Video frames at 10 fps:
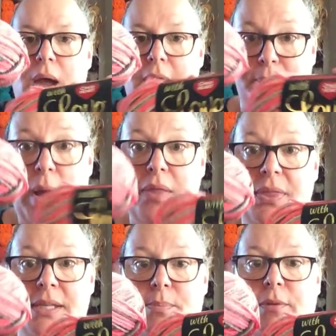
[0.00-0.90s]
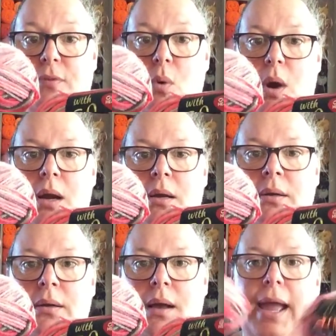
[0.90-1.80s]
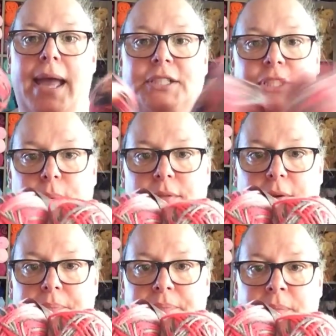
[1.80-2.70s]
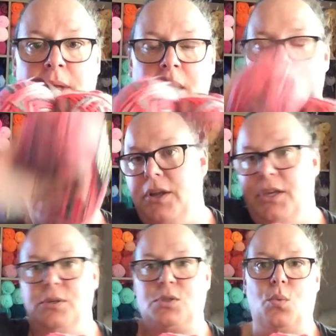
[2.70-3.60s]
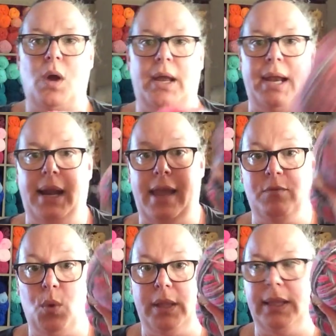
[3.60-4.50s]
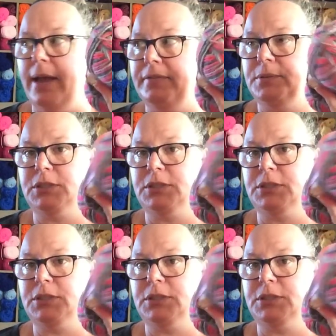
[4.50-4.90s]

I've bought this before. I had 2 of them. I already used one, and I have one left.